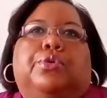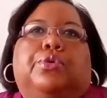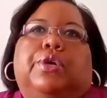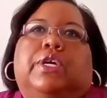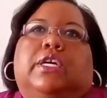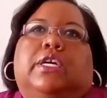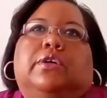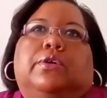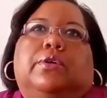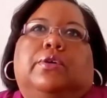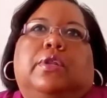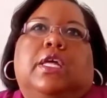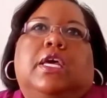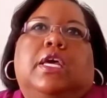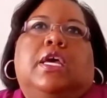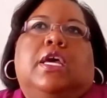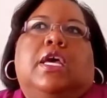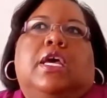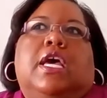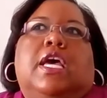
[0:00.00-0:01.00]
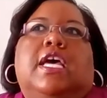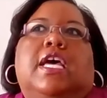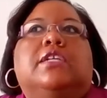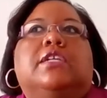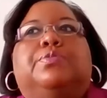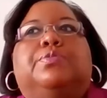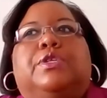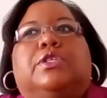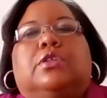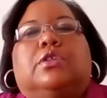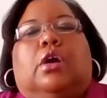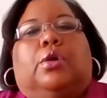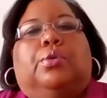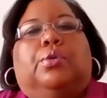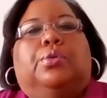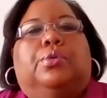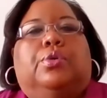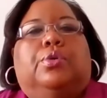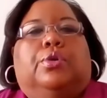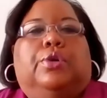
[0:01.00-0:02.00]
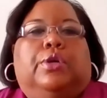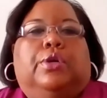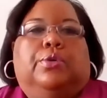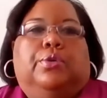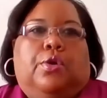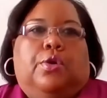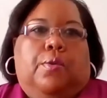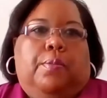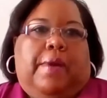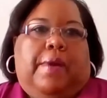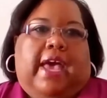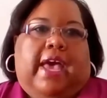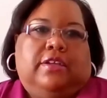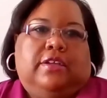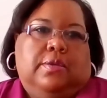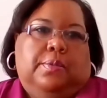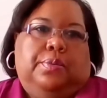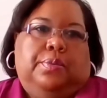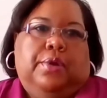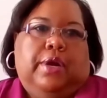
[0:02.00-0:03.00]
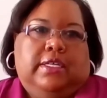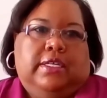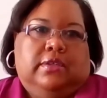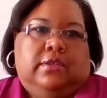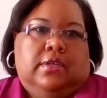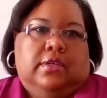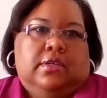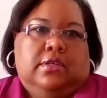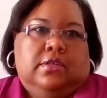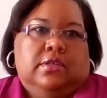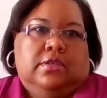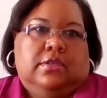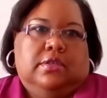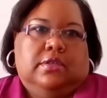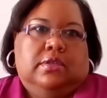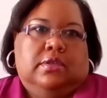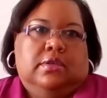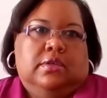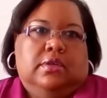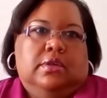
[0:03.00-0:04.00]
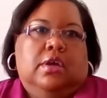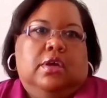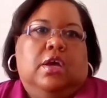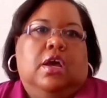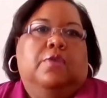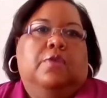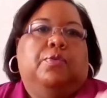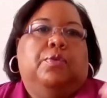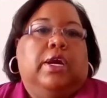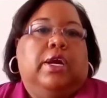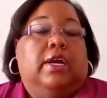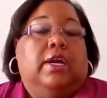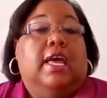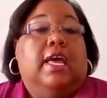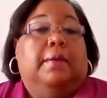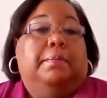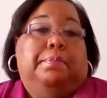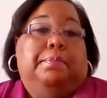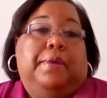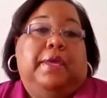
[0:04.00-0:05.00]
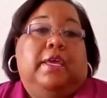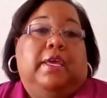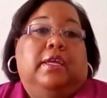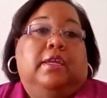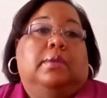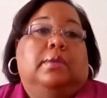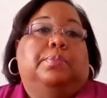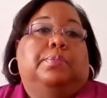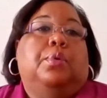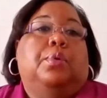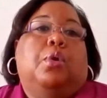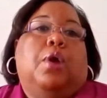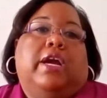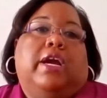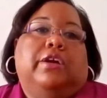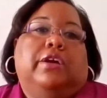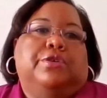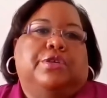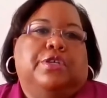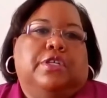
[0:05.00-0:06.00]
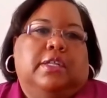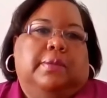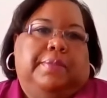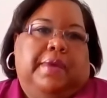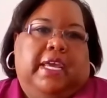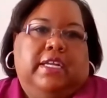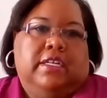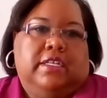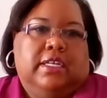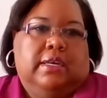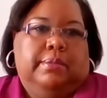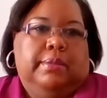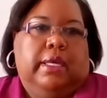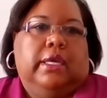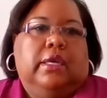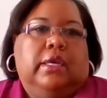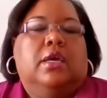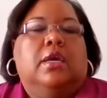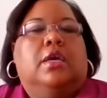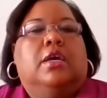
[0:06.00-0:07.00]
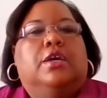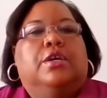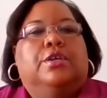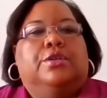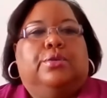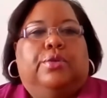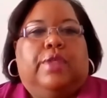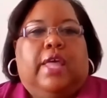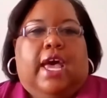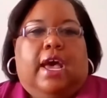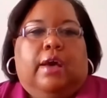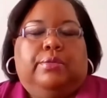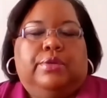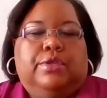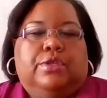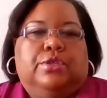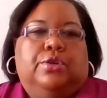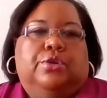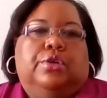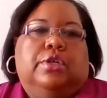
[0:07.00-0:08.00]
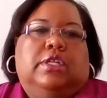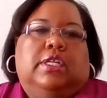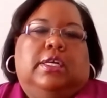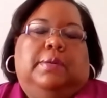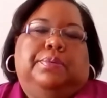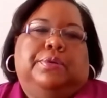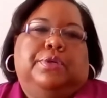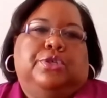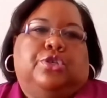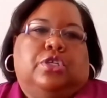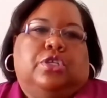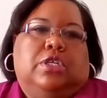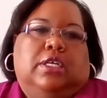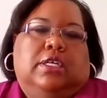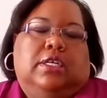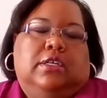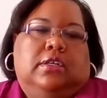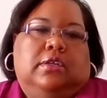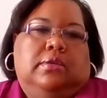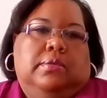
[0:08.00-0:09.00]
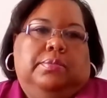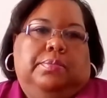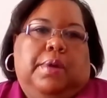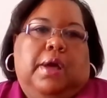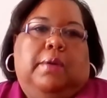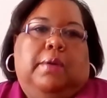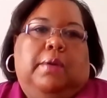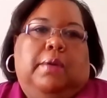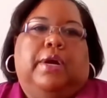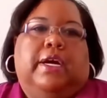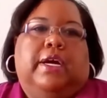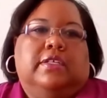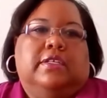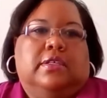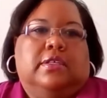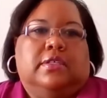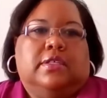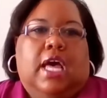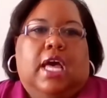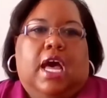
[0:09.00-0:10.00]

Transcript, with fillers: oil is we saw crude oil go back to prices of where it had been prior to the pandemic. So that was certainly pushing pump prices